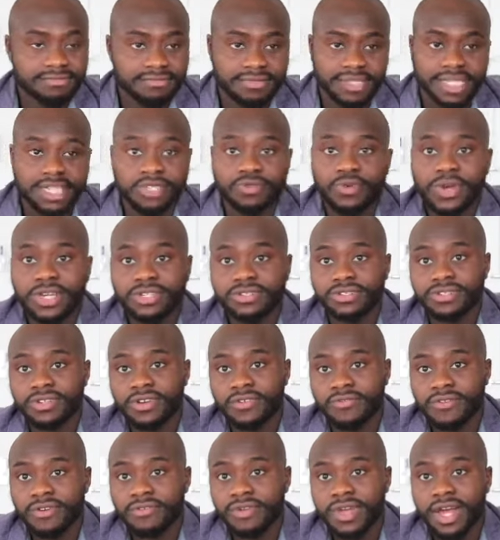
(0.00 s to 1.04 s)
situations are
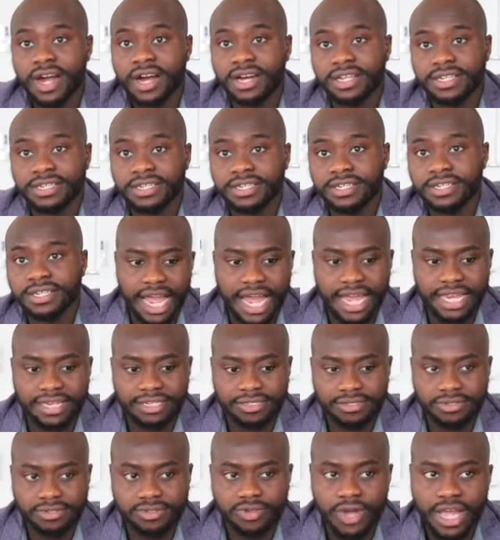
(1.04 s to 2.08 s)
very hard,
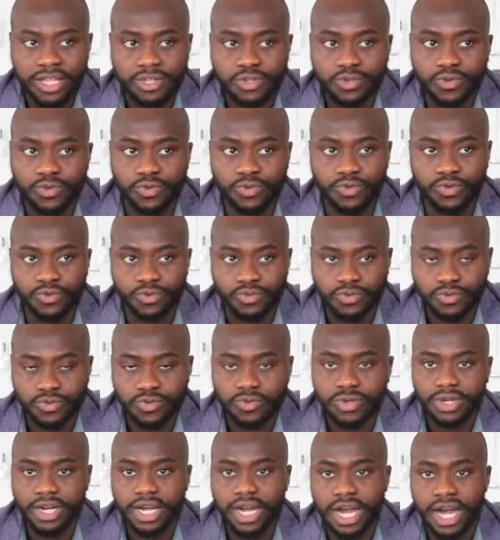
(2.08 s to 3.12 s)
and try to
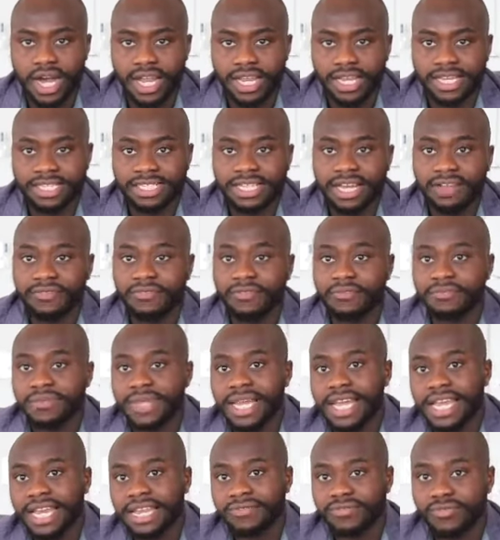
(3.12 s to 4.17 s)
understand from
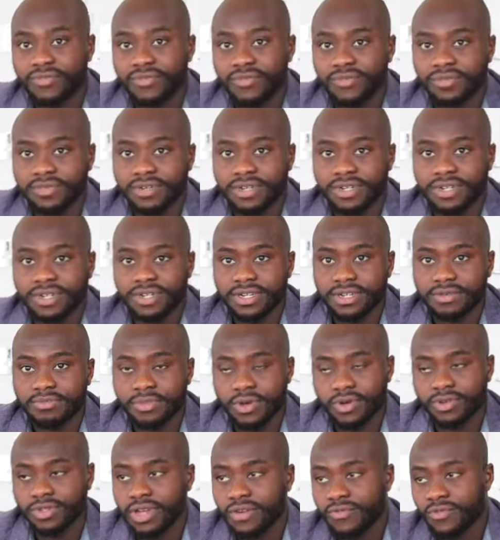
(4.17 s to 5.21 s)
their level,
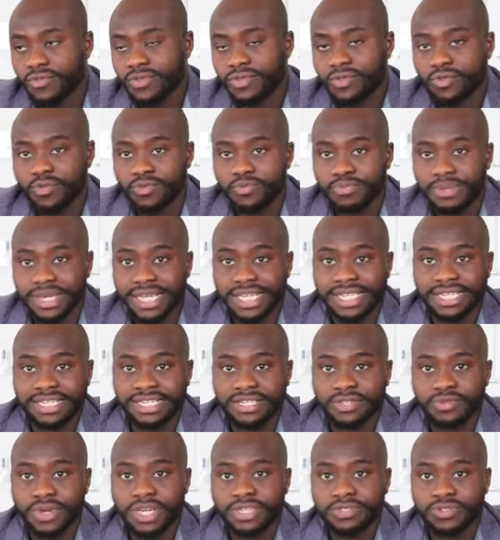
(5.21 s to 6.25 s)
because I've also been in
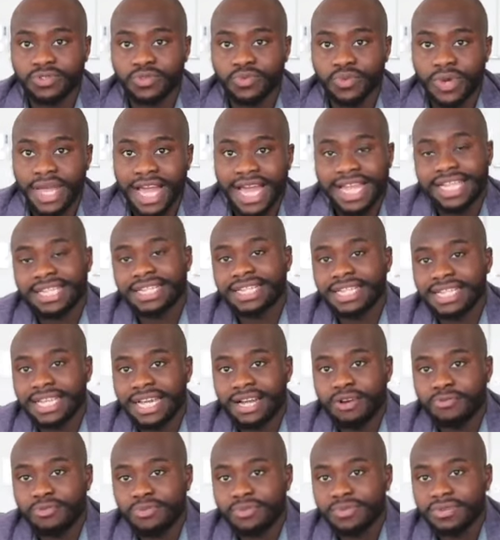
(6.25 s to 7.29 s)
situations where I needed
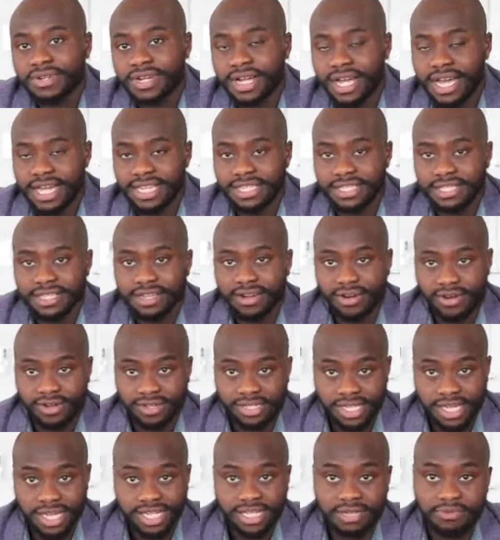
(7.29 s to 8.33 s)
help and
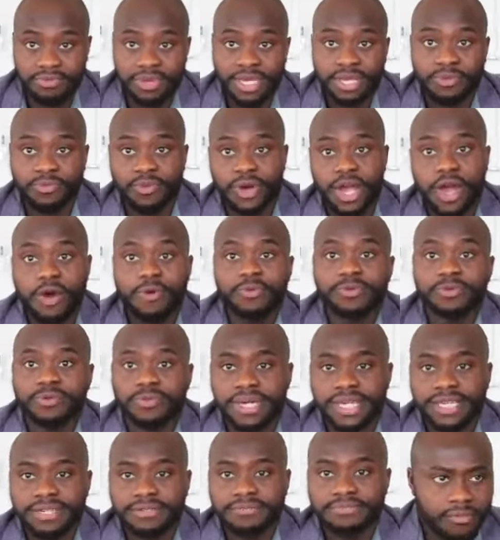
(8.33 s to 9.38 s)
certain people helped
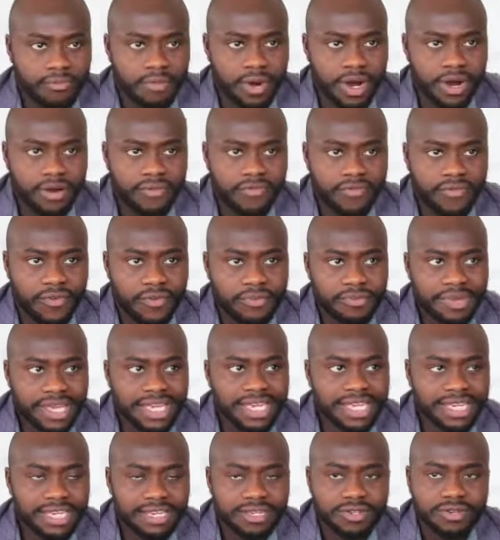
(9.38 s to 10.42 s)
me. But for
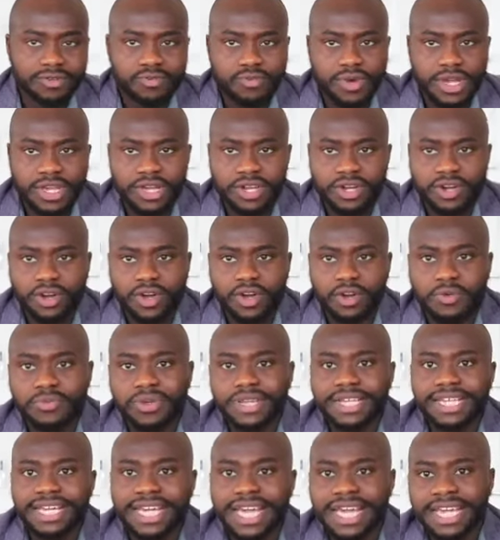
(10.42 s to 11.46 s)
me, when you're not
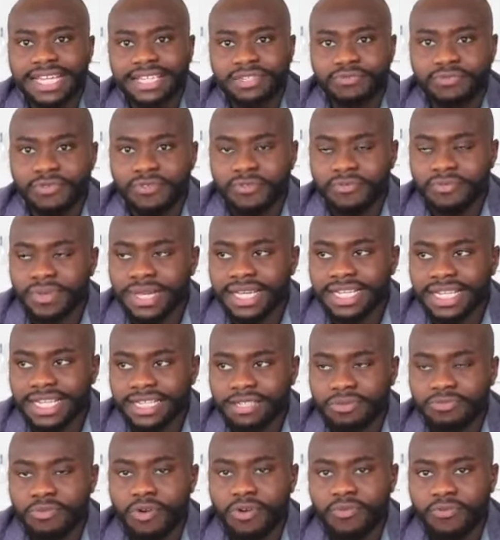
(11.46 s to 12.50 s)
communicating with me,
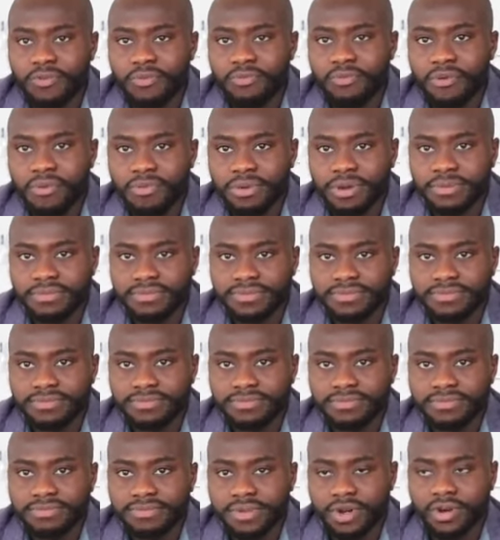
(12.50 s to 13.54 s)
there's a bit of a problem,
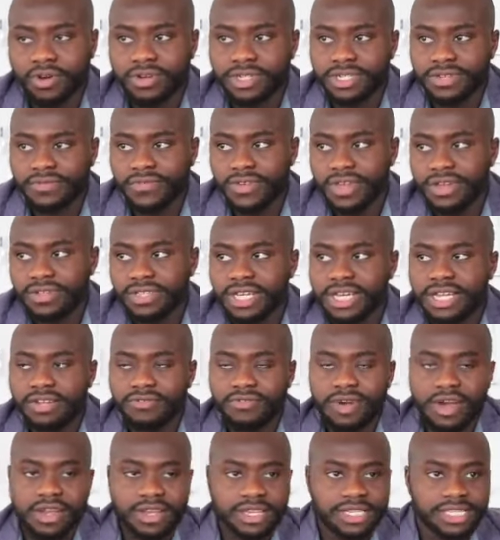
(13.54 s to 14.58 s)
because if you had turned
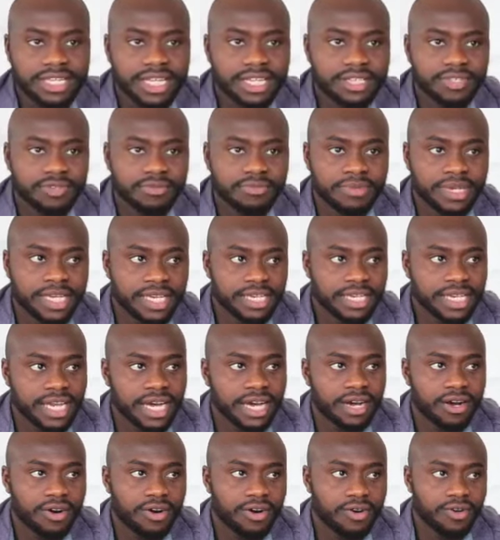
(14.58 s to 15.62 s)
around and said to me
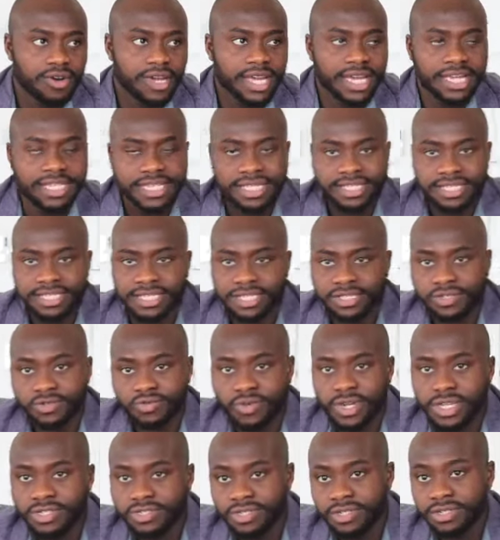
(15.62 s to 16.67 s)
like, oh okay, this is the
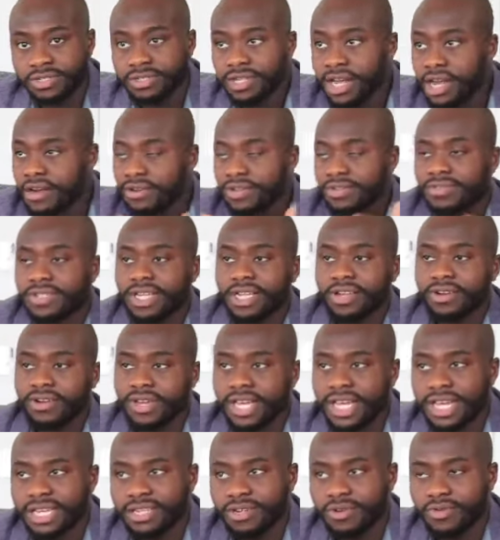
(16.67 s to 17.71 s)
situation, I would have said,
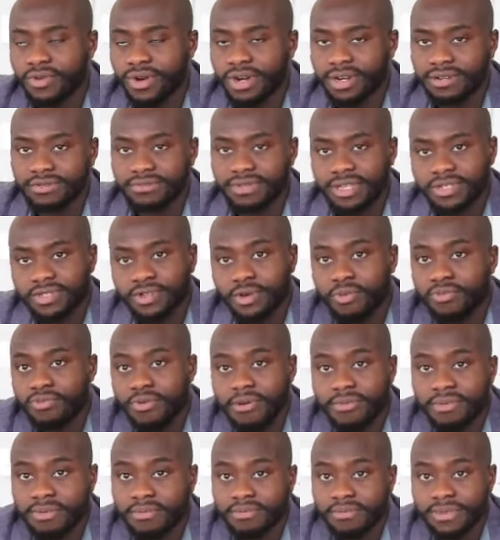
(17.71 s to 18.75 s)
okay, you know what, that's not a
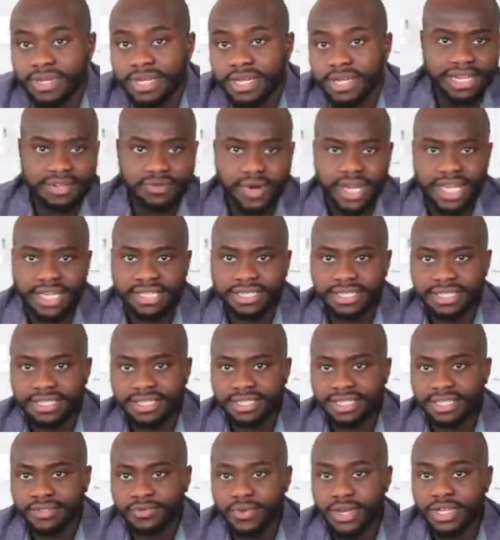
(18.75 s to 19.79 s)
problem. Anyways,
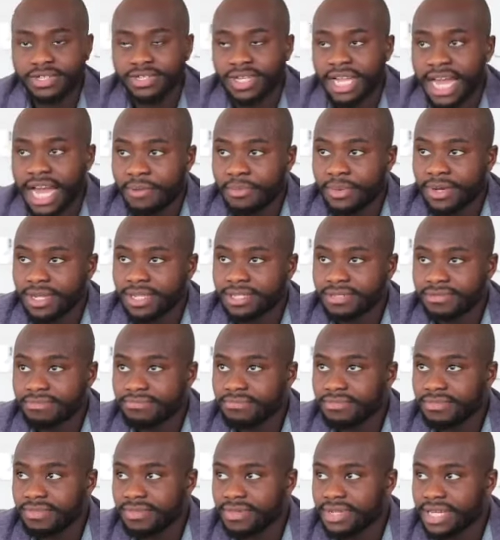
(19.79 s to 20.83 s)
situation happened,
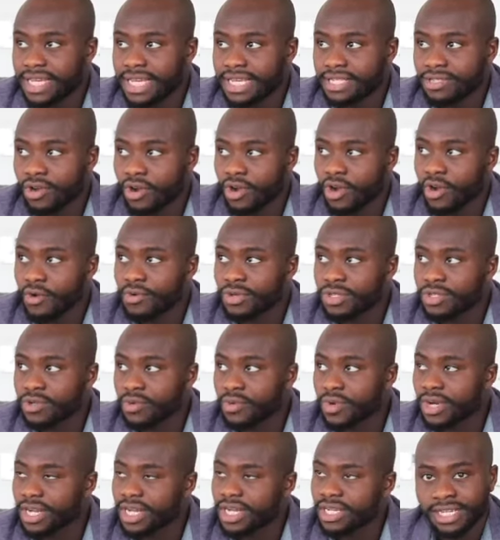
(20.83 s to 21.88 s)
it's not going to
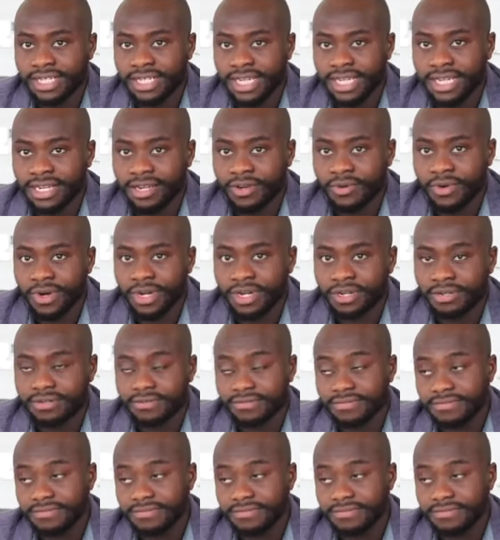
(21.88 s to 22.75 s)
work. I said, you know what,